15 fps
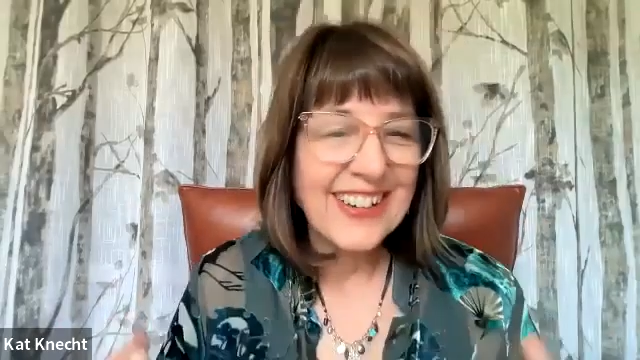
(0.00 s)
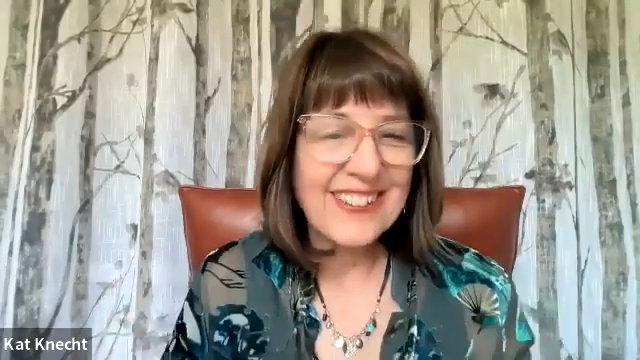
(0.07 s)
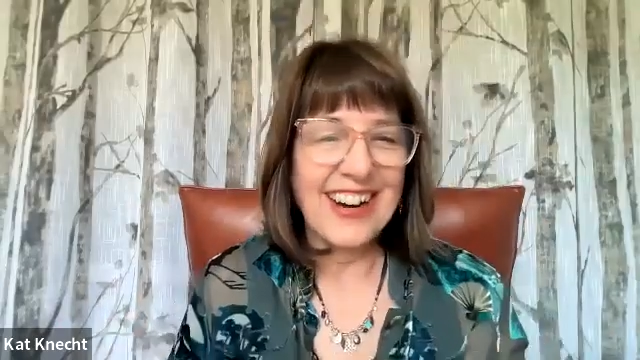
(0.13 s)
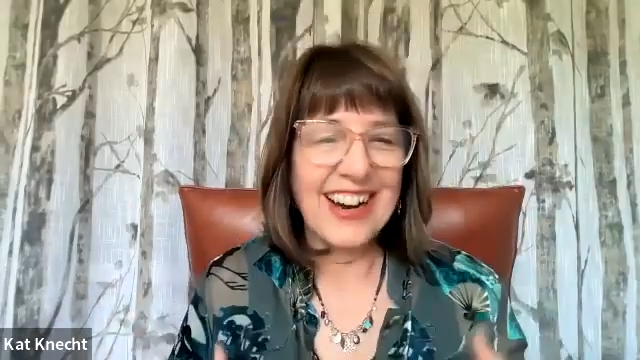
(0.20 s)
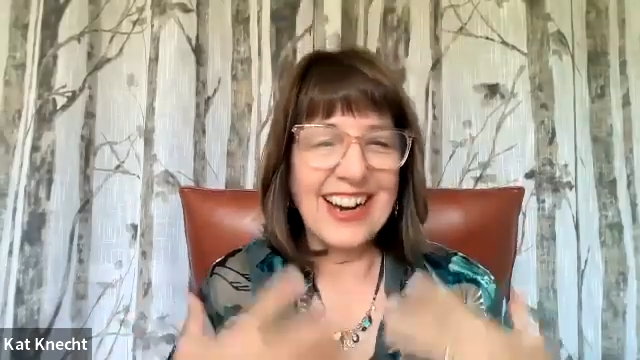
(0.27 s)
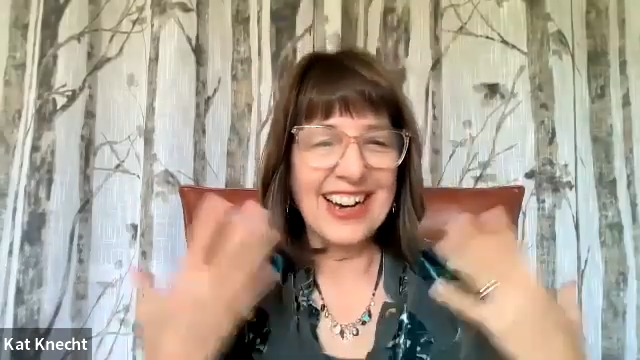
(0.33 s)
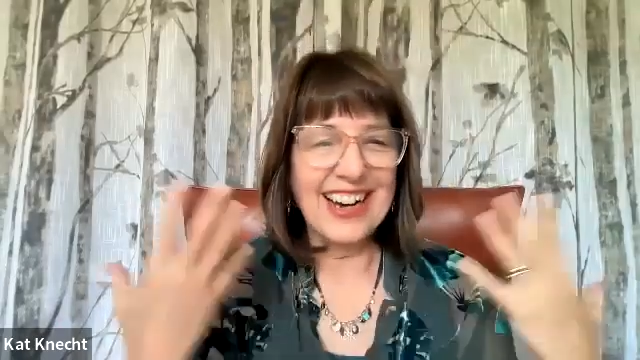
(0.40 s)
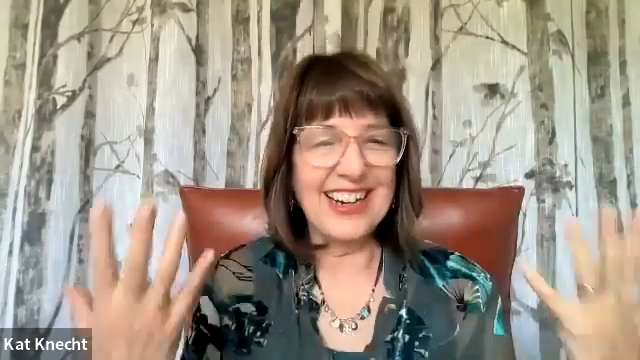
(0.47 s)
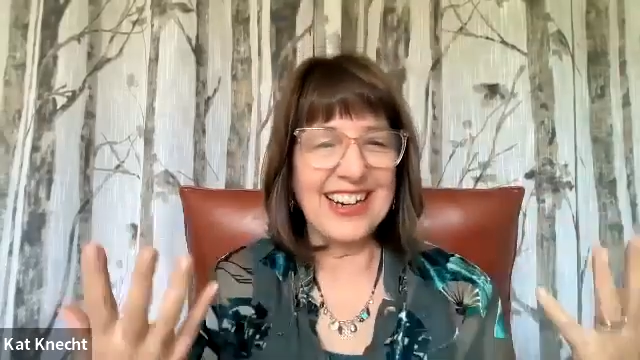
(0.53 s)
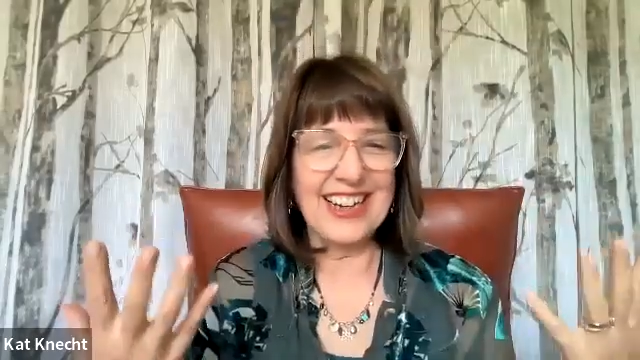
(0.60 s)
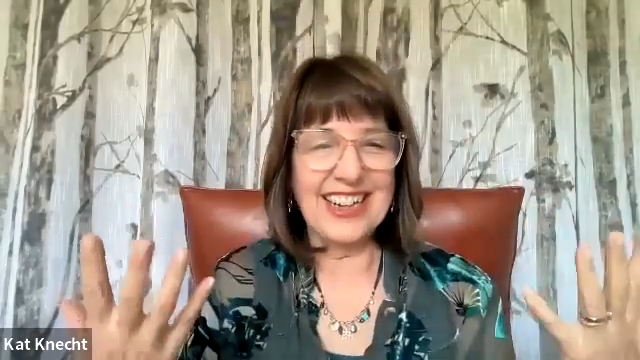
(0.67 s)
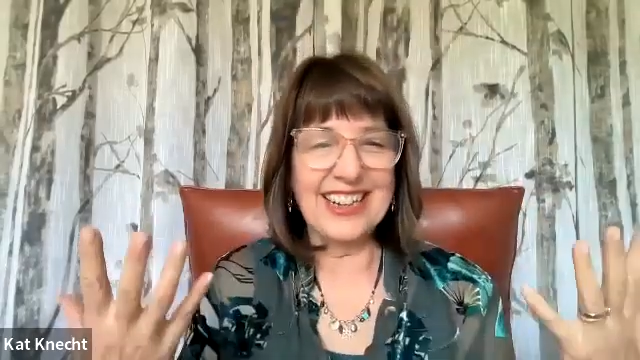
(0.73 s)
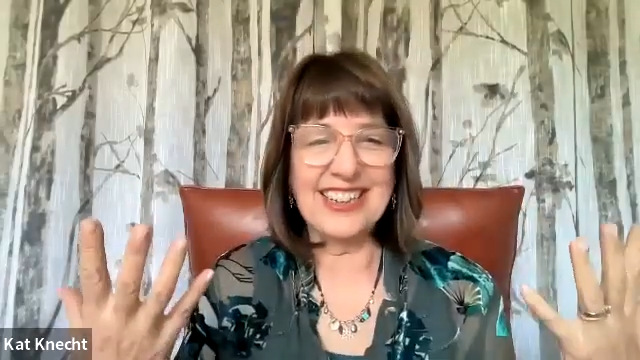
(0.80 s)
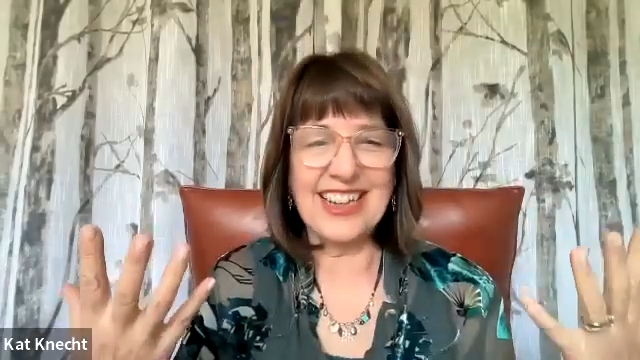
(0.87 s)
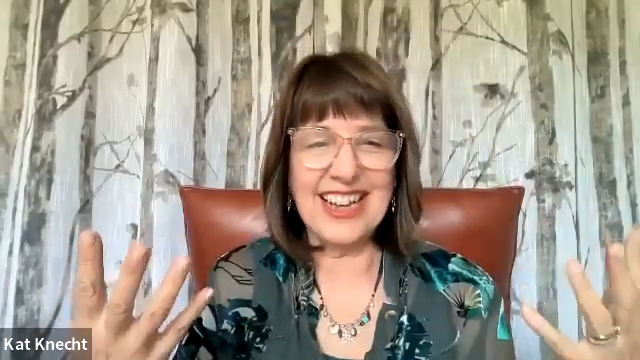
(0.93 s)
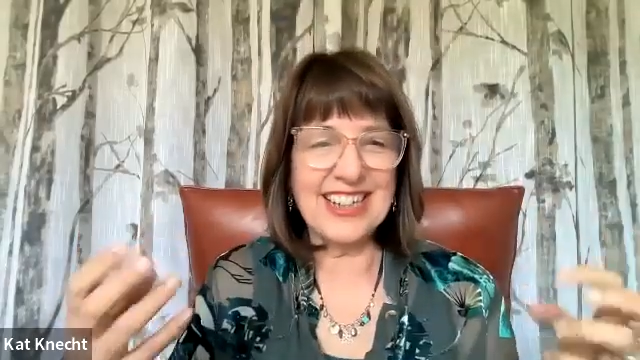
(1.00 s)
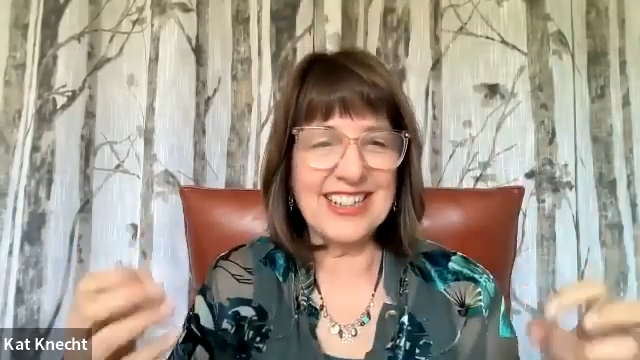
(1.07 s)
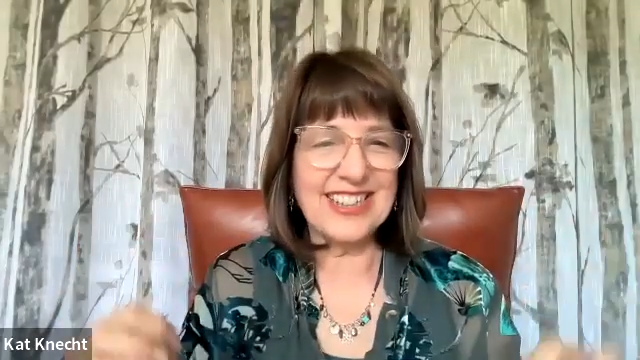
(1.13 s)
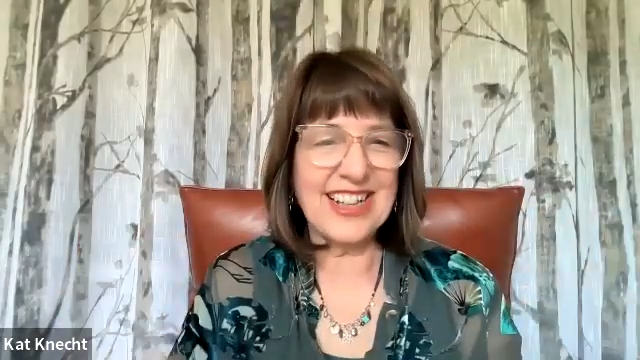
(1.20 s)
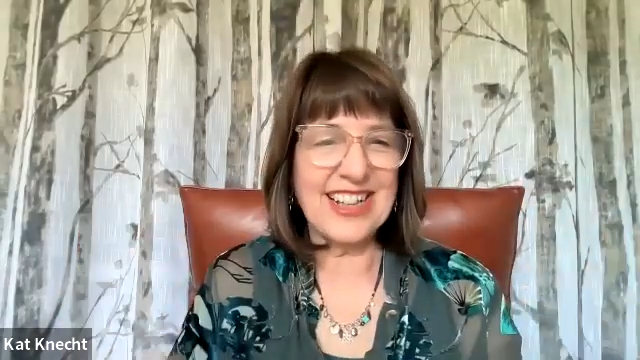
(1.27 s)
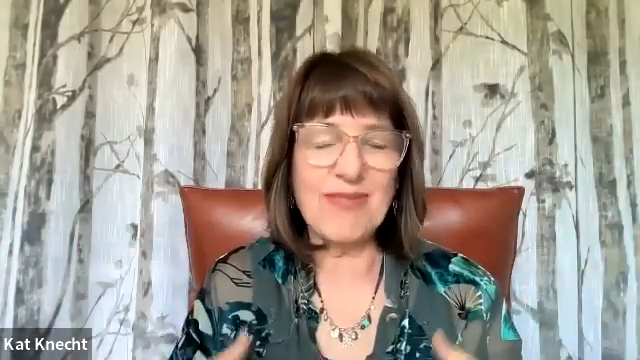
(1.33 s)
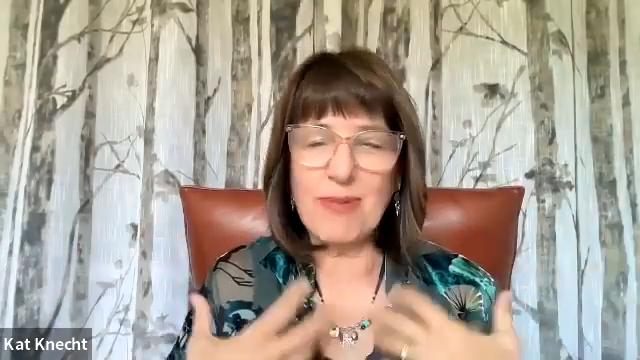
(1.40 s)
right? It takes
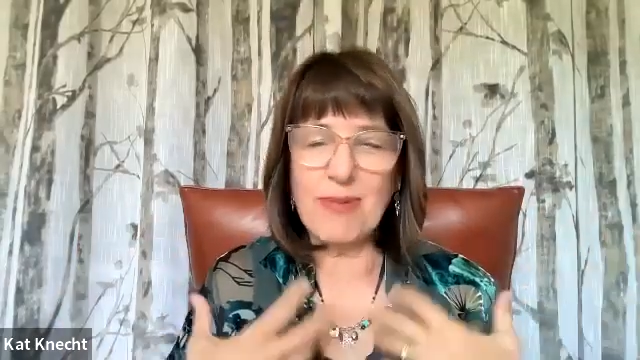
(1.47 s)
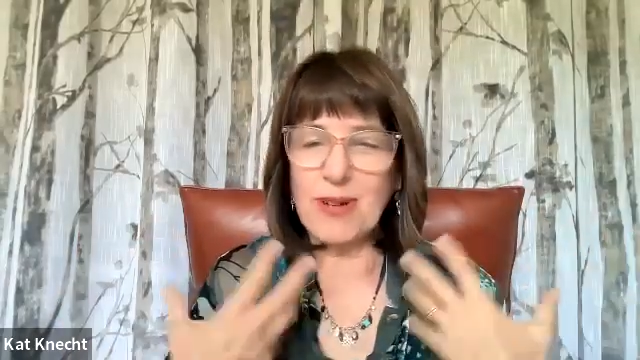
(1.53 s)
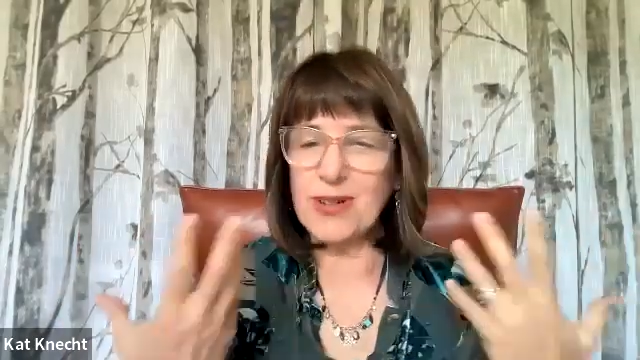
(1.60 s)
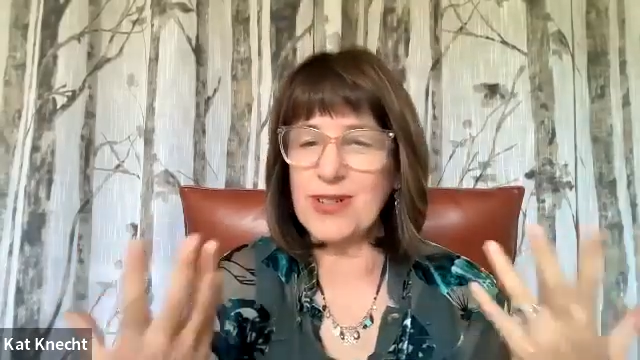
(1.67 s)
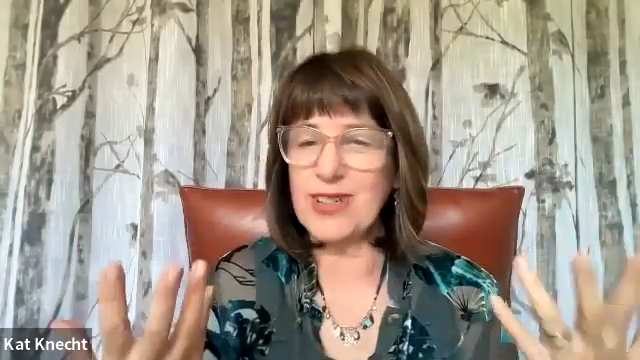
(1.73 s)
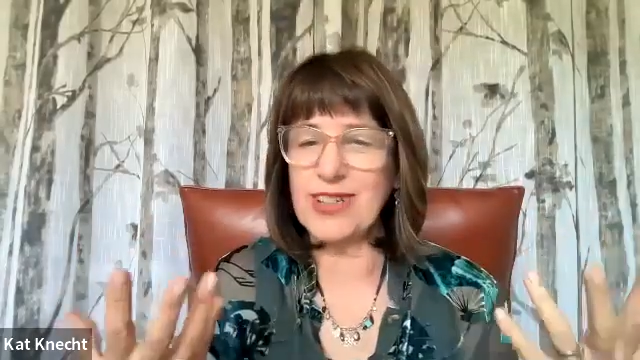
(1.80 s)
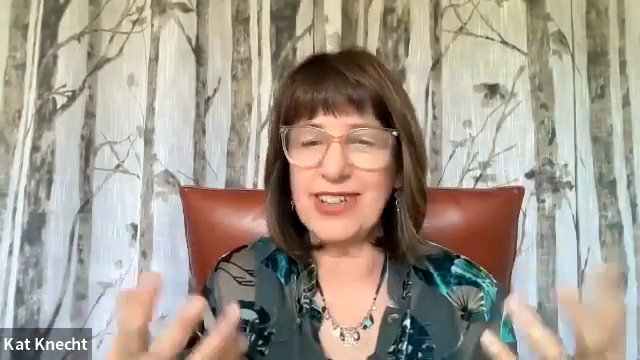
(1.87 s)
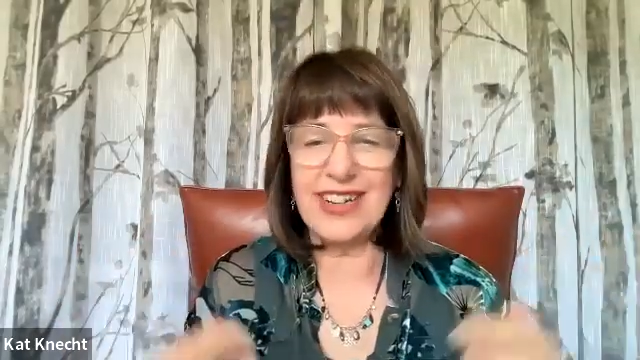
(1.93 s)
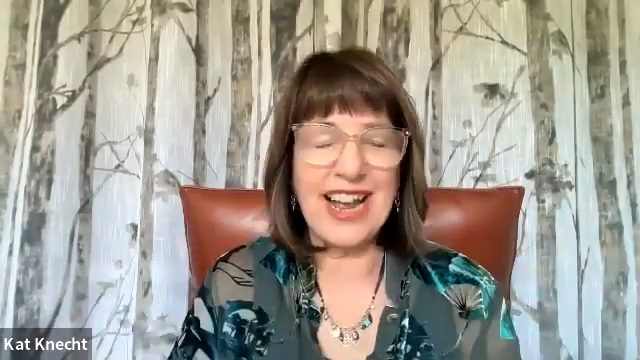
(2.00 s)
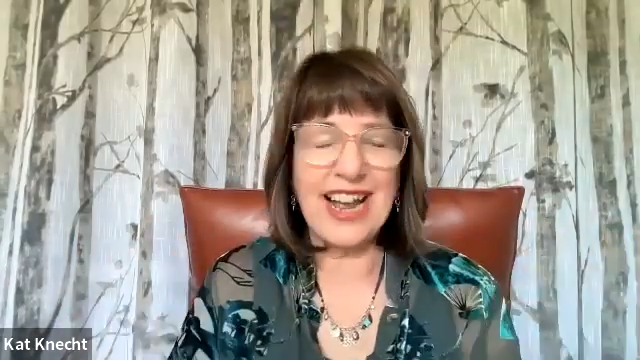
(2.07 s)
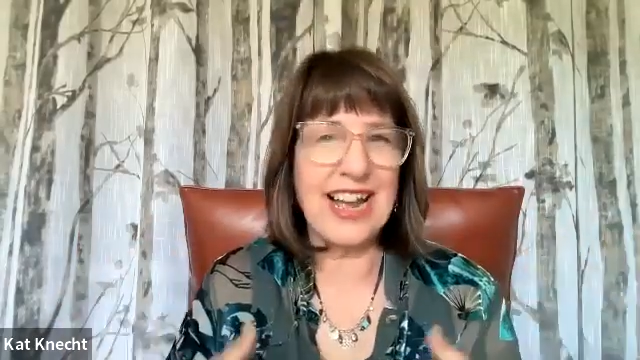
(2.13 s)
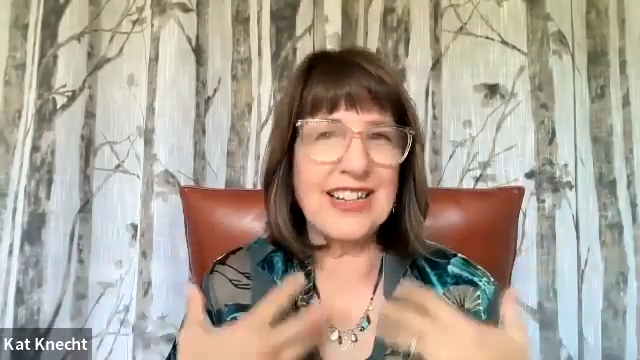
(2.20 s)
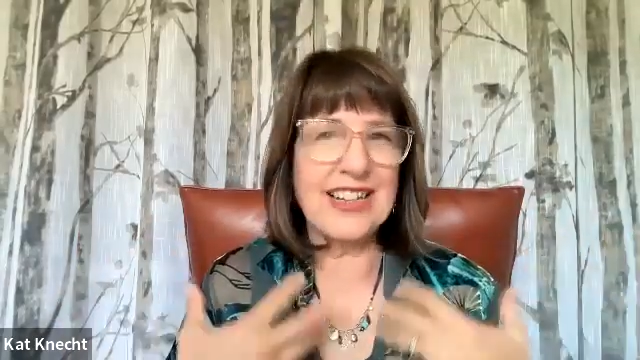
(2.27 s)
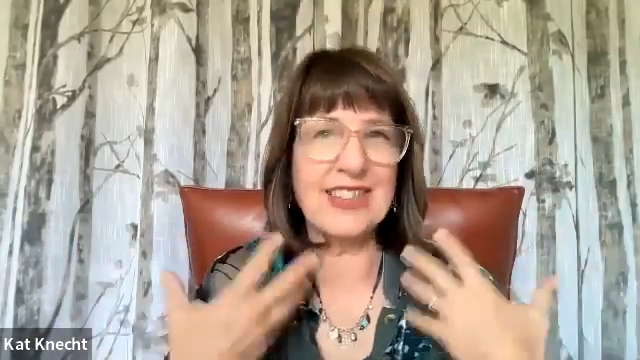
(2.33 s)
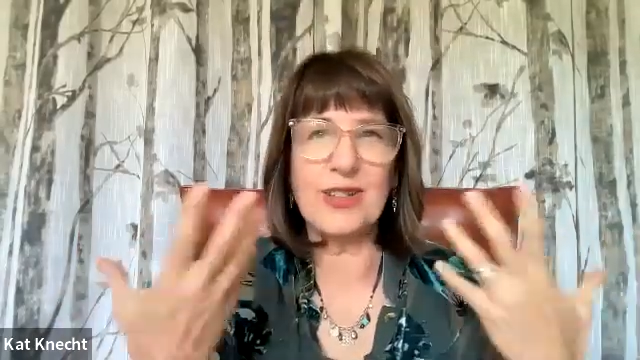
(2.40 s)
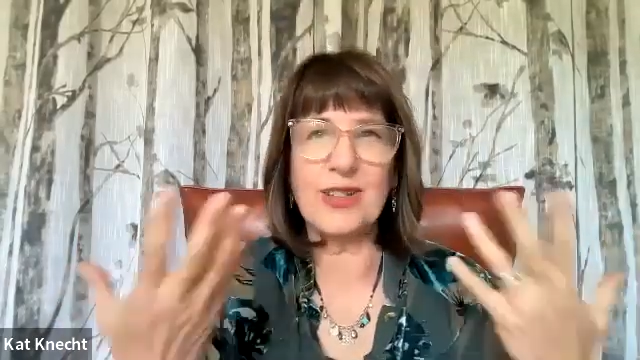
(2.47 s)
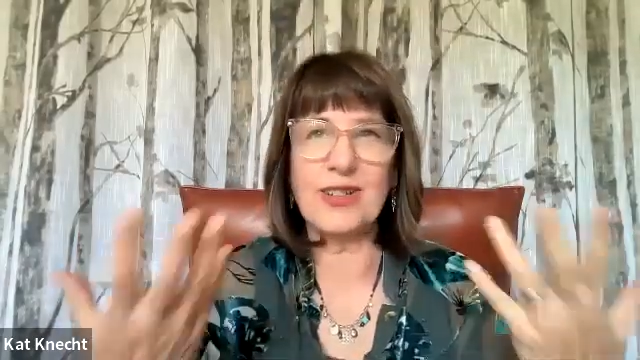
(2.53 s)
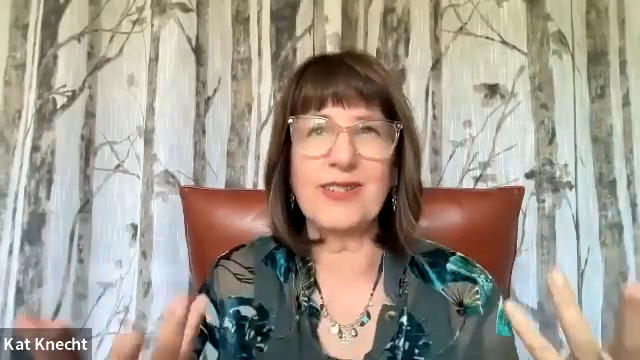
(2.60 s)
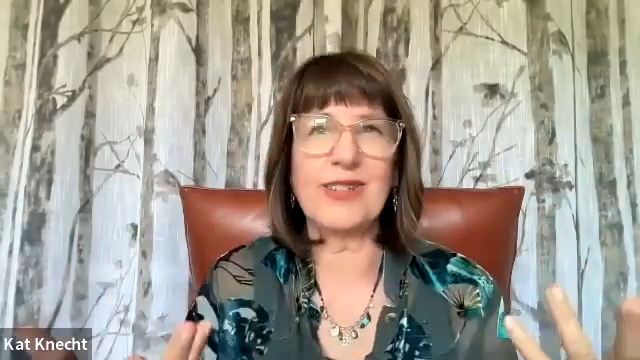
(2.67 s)
that person and has,